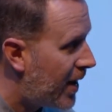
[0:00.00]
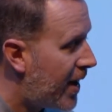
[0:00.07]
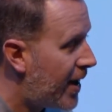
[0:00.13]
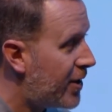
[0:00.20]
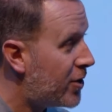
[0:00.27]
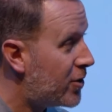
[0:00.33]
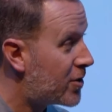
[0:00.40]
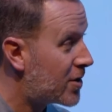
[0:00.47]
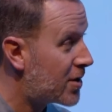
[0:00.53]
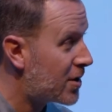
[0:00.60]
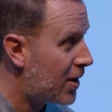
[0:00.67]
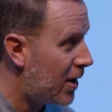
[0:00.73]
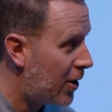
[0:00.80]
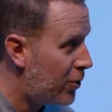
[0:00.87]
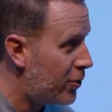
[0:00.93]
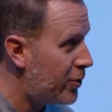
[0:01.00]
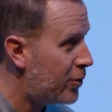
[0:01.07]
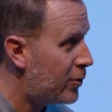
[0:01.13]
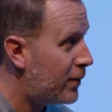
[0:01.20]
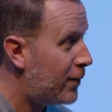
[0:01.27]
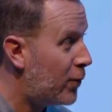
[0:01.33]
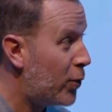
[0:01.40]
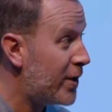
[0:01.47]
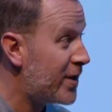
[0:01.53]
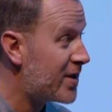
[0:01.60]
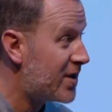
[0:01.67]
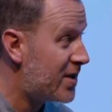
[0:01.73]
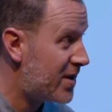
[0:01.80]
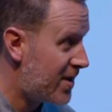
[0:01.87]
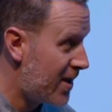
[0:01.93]
and you slow your
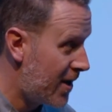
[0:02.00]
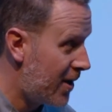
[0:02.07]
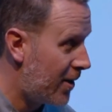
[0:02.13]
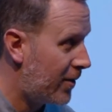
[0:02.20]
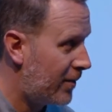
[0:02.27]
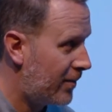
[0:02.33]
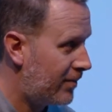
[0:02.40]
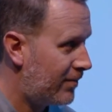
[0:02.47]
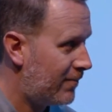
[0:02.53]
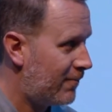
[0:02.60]
voice down.